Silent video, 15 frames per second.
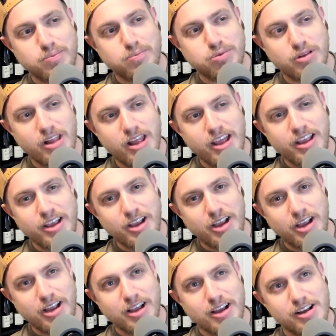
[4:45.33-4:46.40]

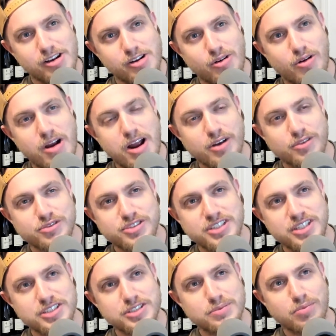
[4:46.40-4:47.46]
playing Crown of
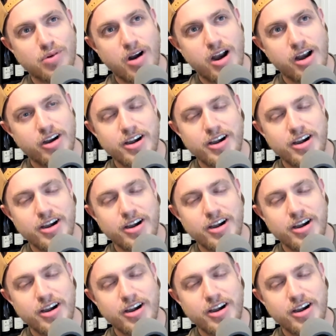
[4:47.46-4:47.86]
Seeds and Briar